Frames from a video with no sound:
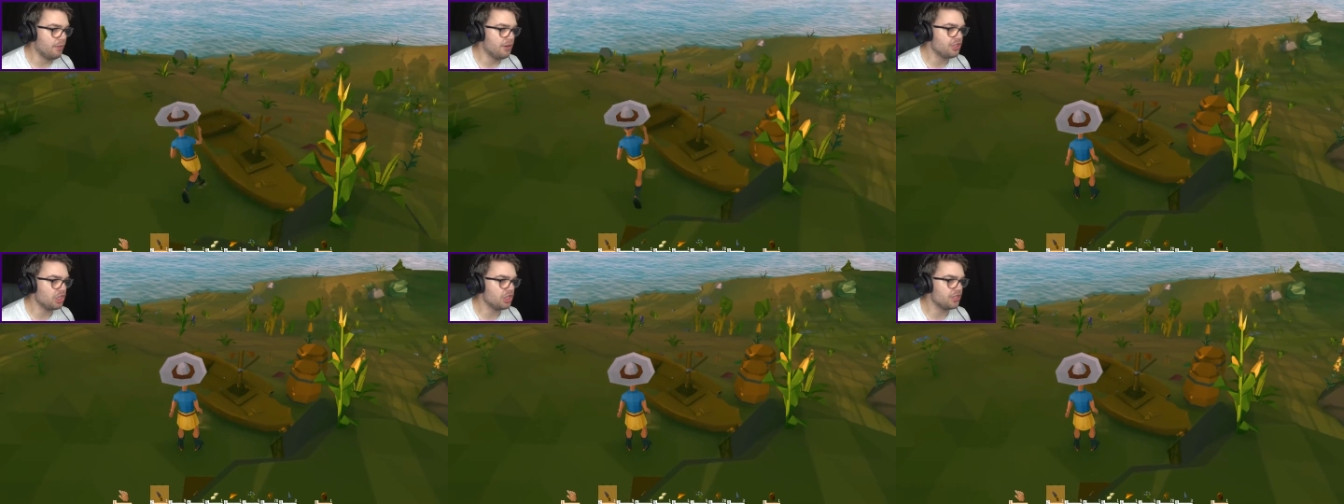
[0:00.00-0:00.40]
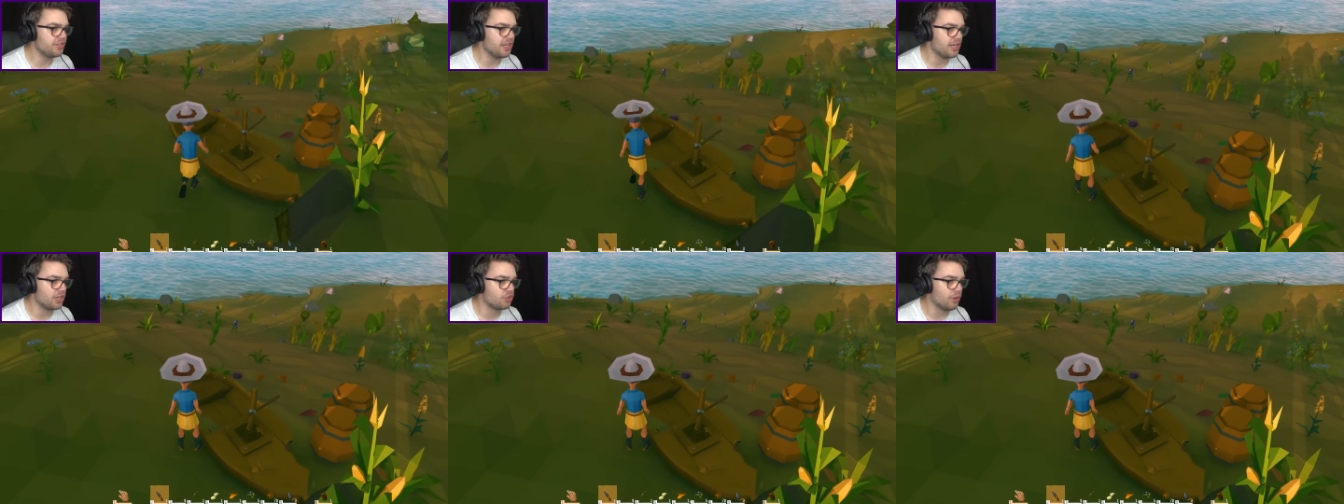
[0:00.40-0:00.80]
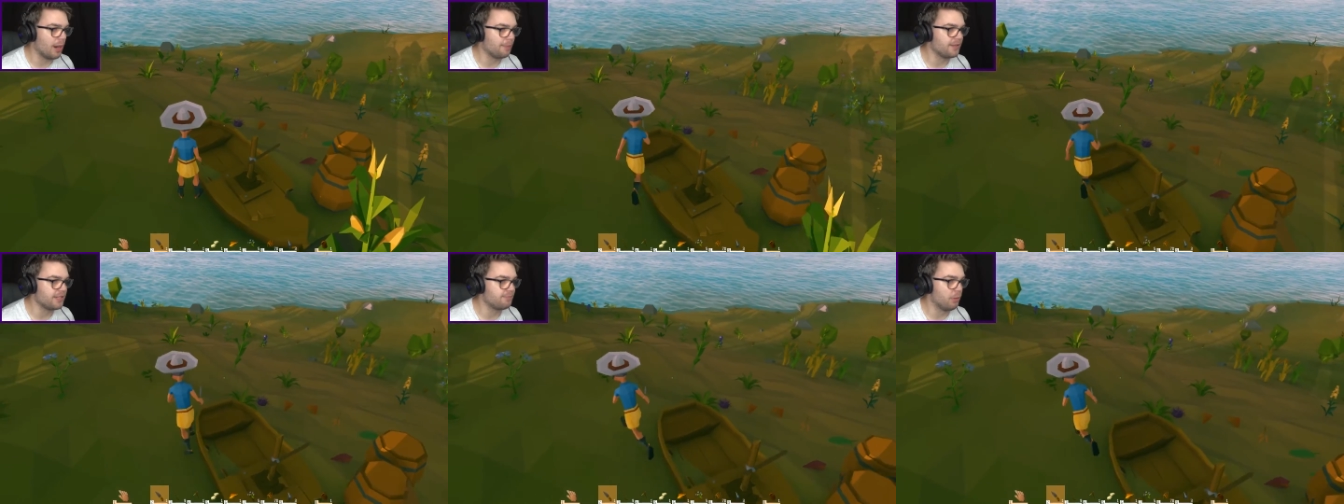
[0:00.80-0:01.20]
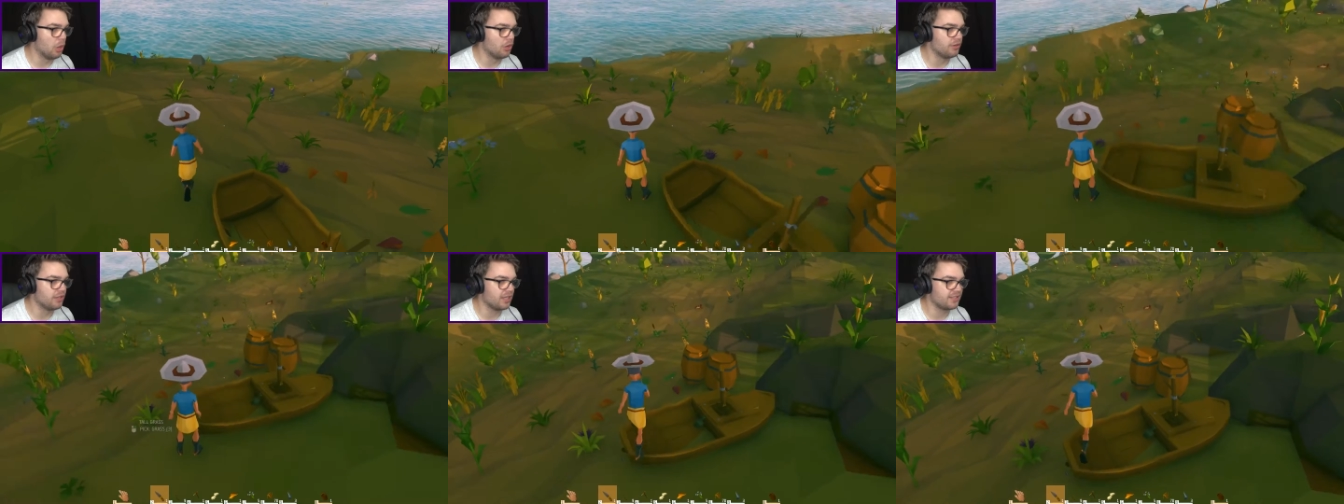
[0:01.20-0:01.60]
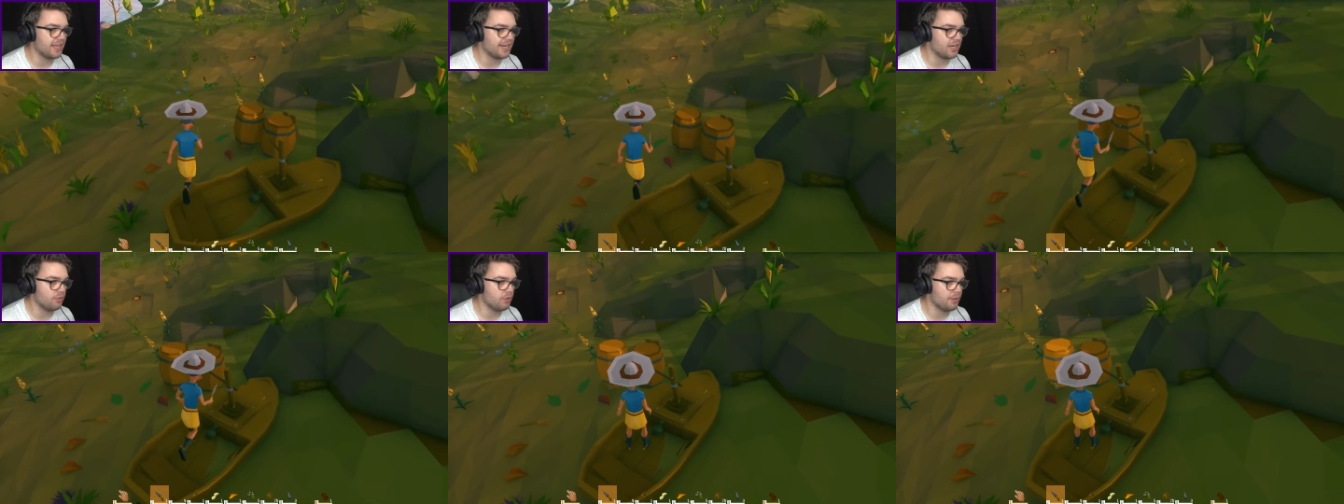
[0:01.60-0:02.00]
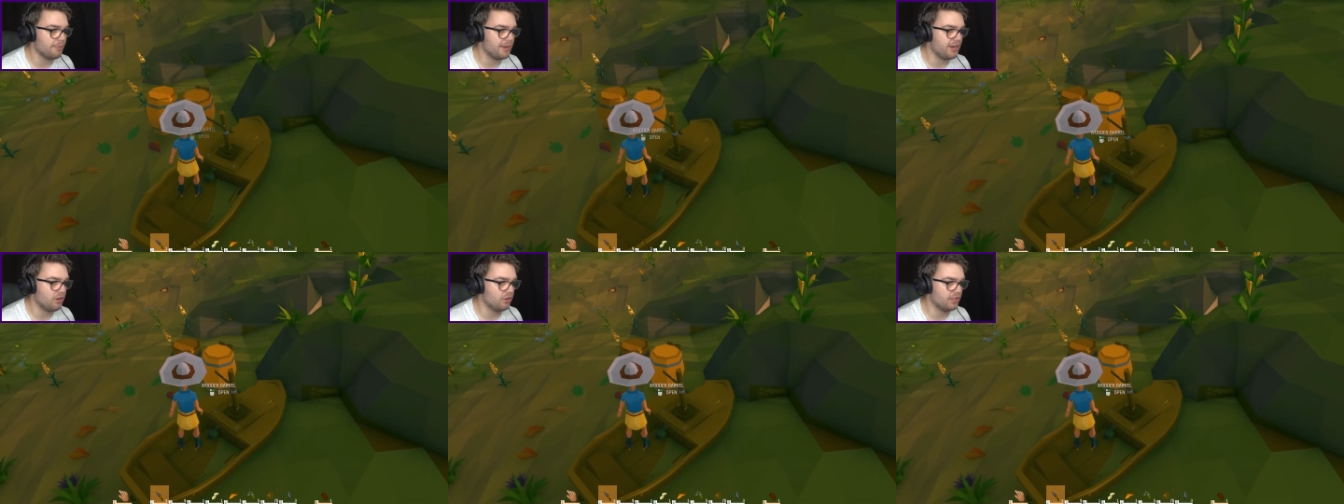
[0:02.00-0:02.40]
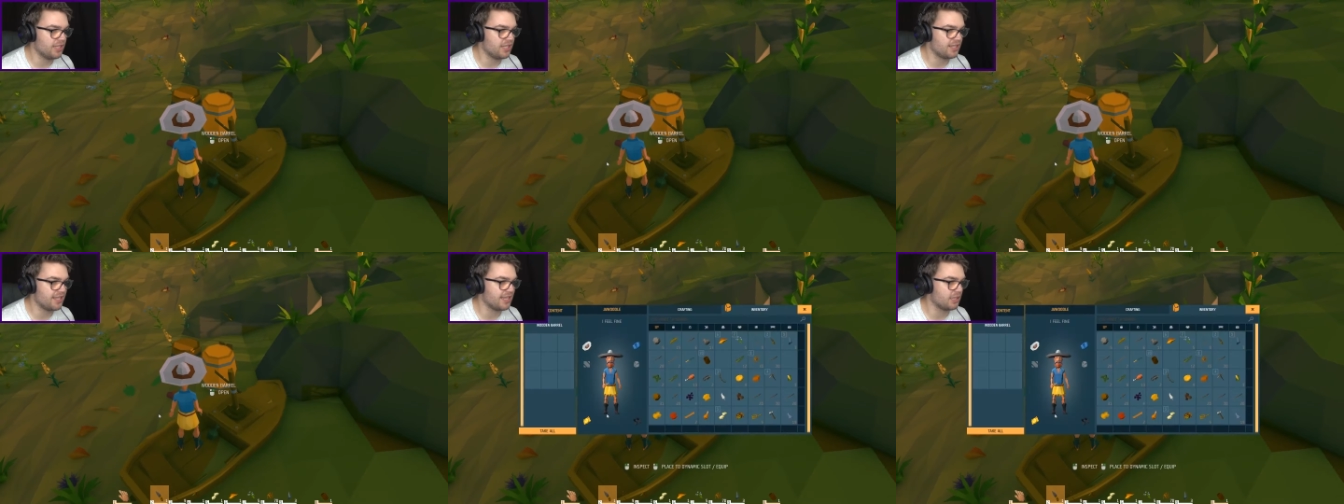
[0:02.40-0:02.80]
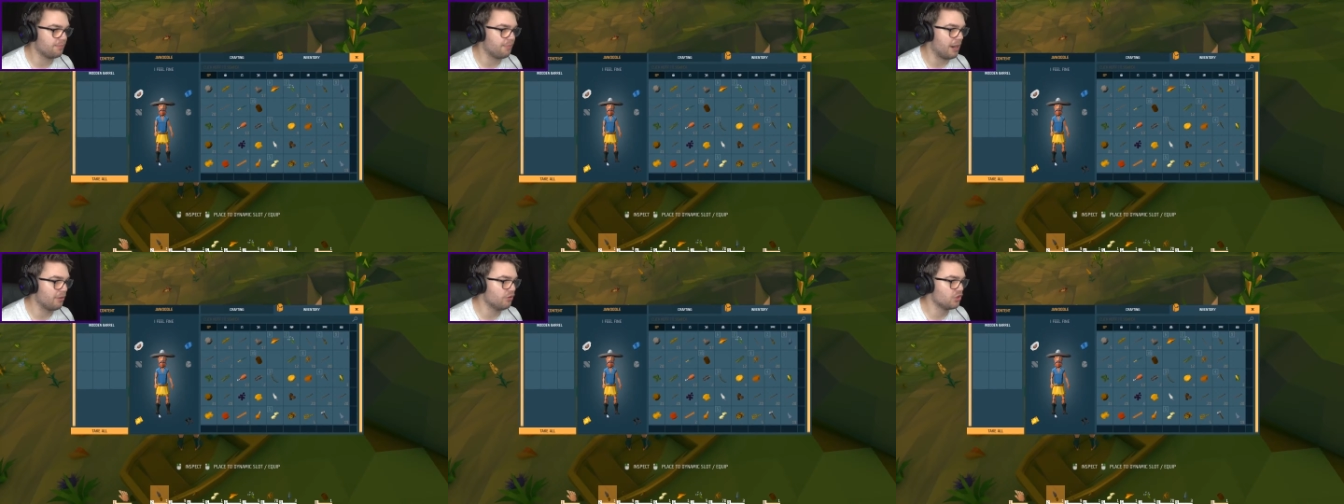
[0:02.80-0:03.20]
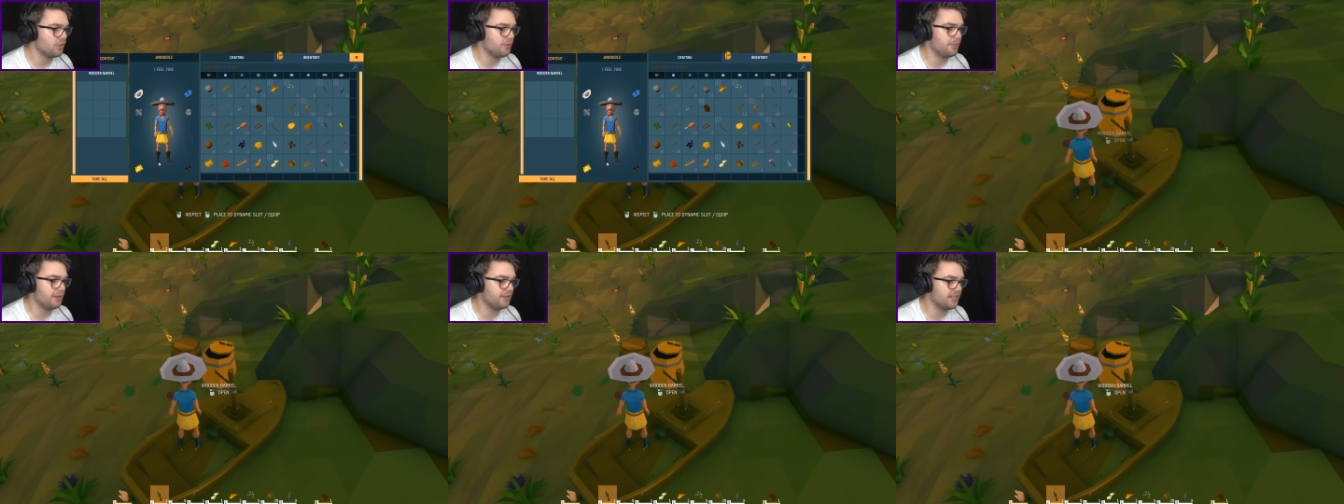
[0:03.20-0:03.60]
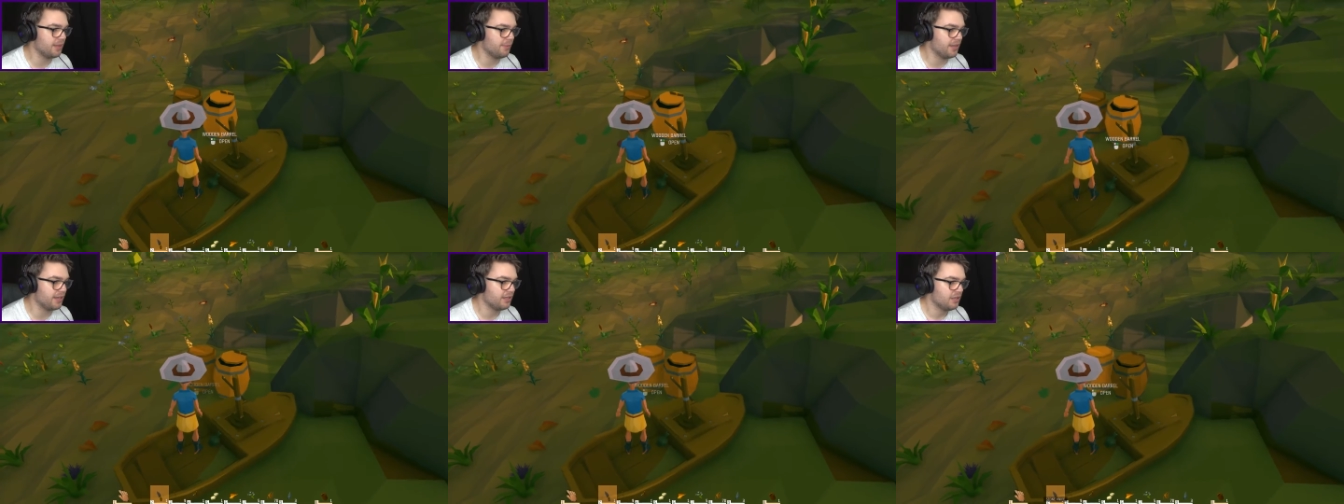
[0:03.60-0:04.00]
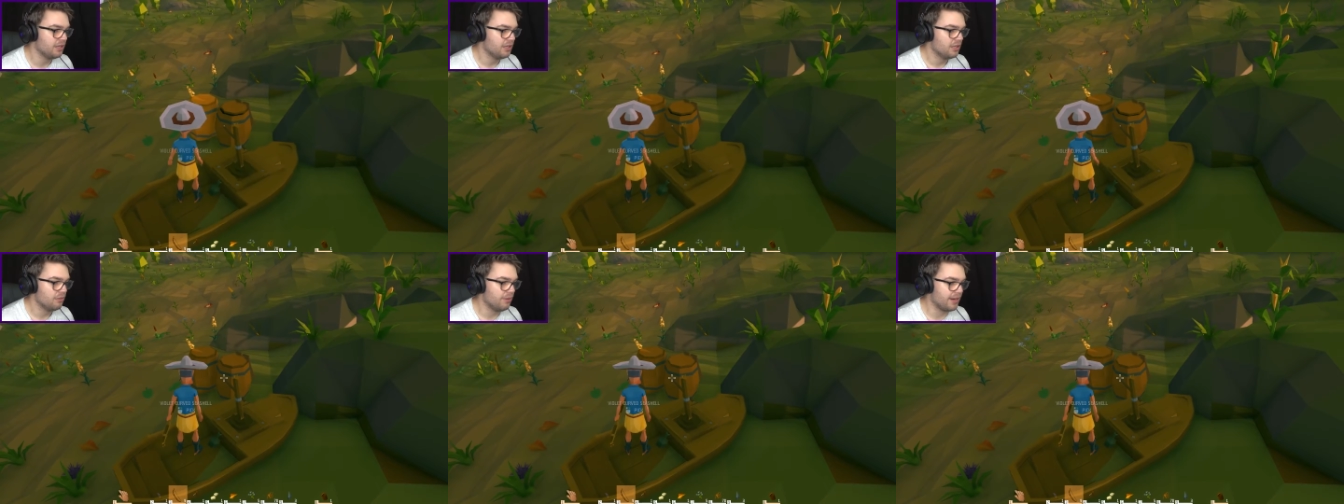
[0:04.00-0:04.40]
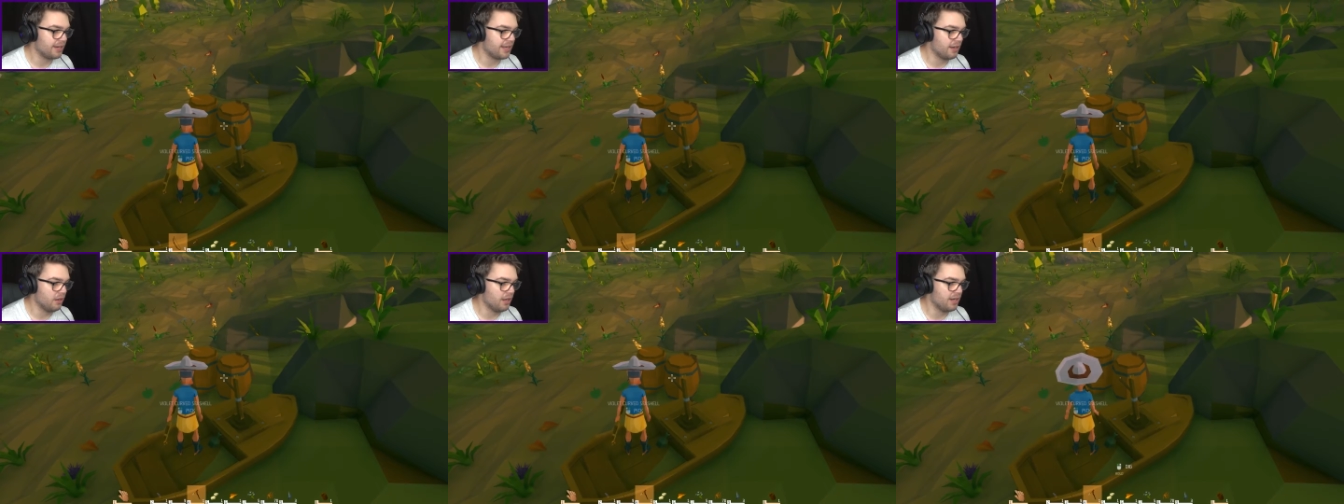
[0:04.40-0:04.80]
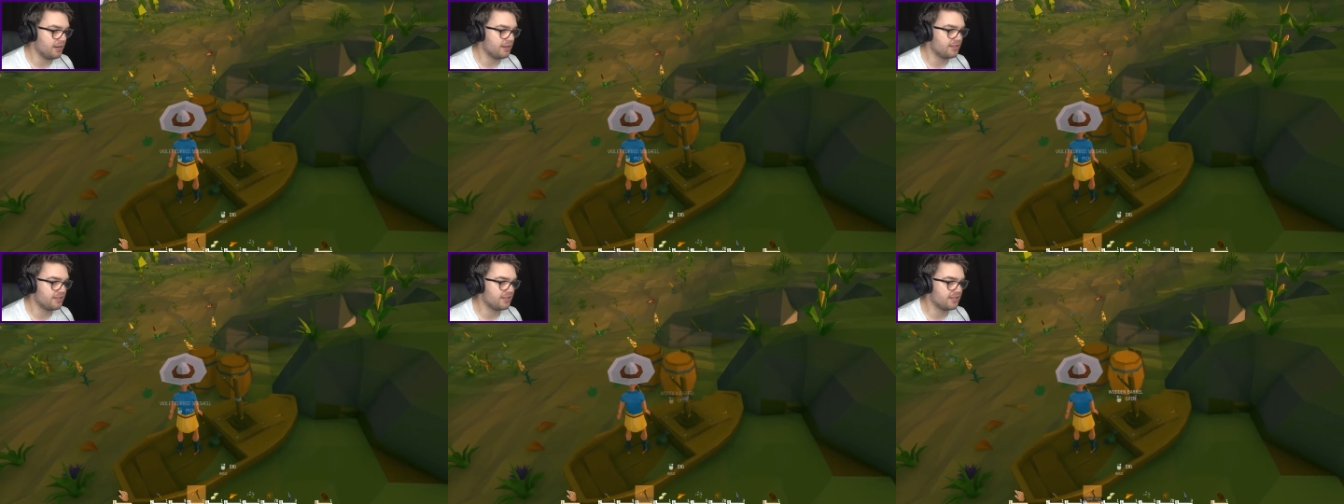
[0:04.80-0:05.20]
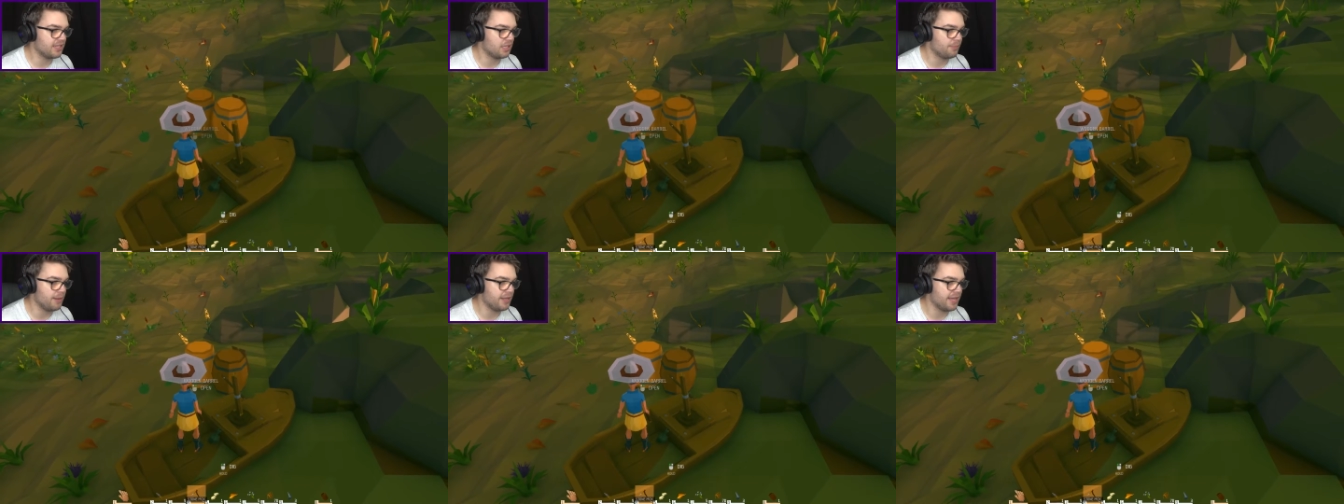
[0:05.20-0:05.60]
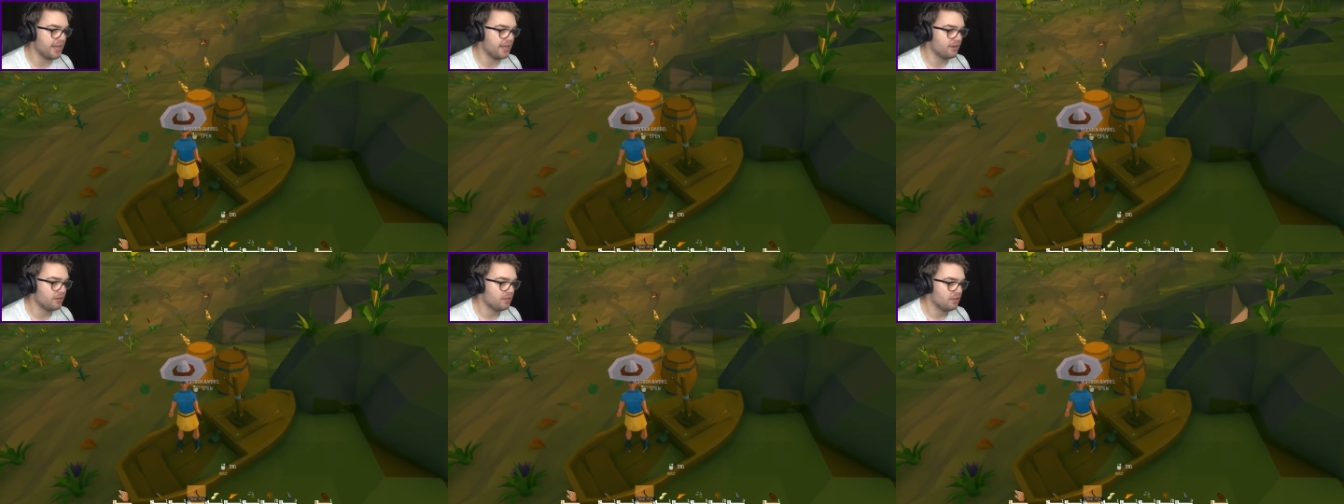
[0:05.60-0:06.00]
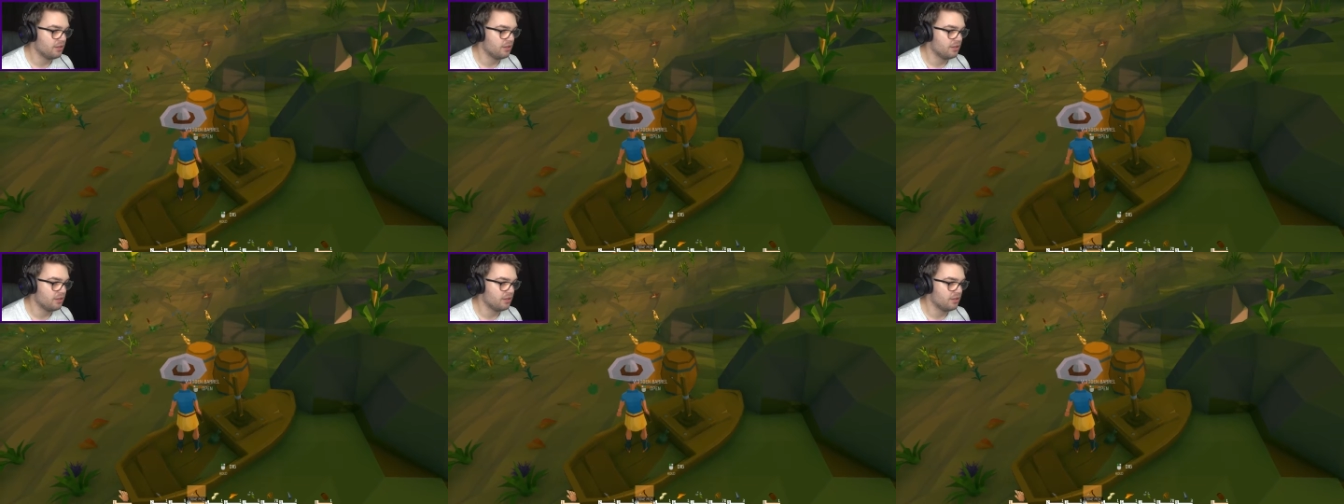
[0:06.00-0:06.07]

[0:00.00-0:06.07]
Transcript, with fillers: I wish I could just, like, grab this boat and, like, take it with me, or at least, like, take the barrels with me or something. Wait, can I? Let's get the pick out.